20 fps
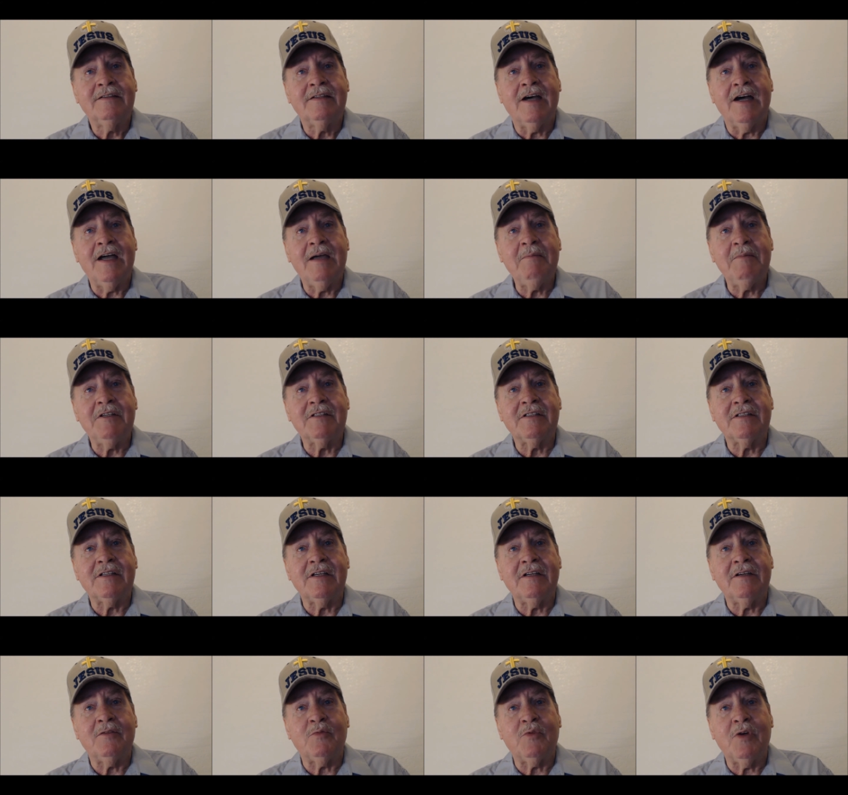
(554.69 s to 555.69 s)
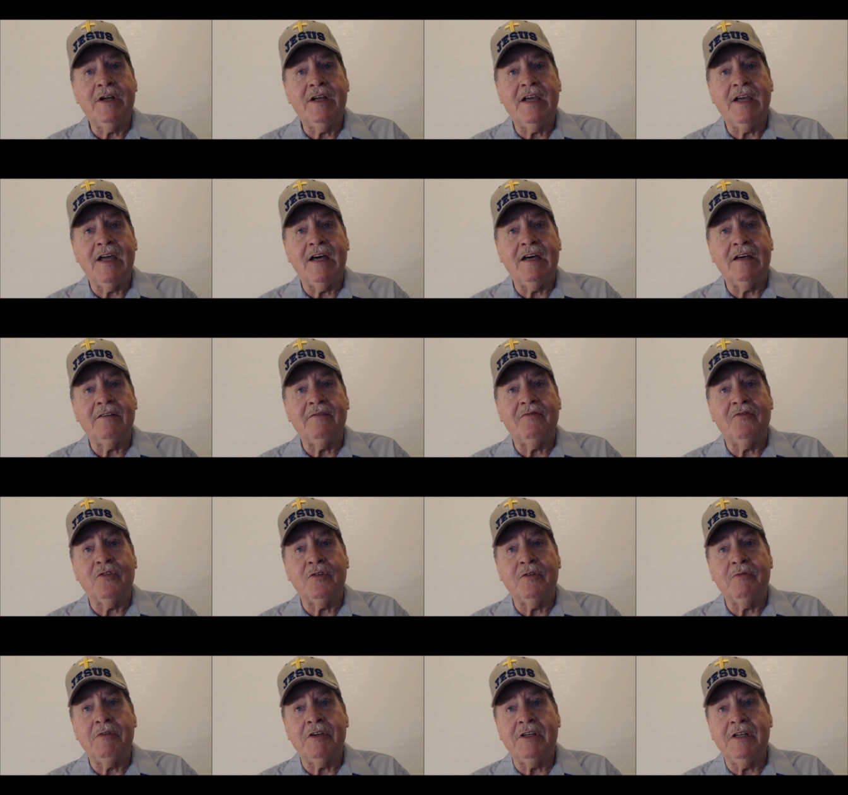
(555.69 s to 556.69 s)
Time is uh, running out
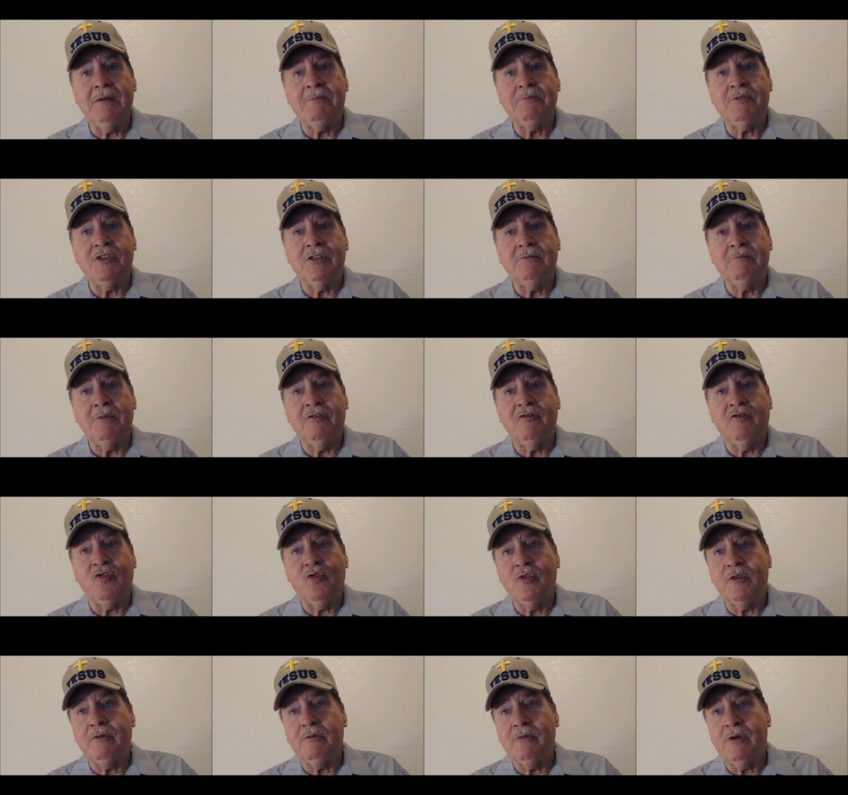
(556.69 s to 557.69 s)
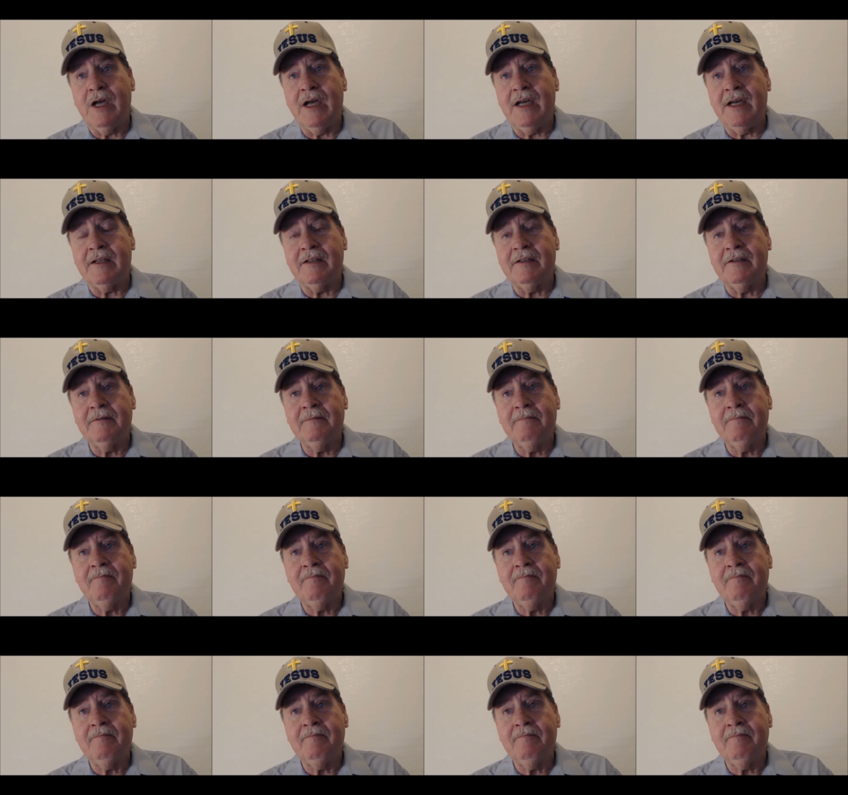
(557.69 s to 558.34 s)
for the redemption before the wrath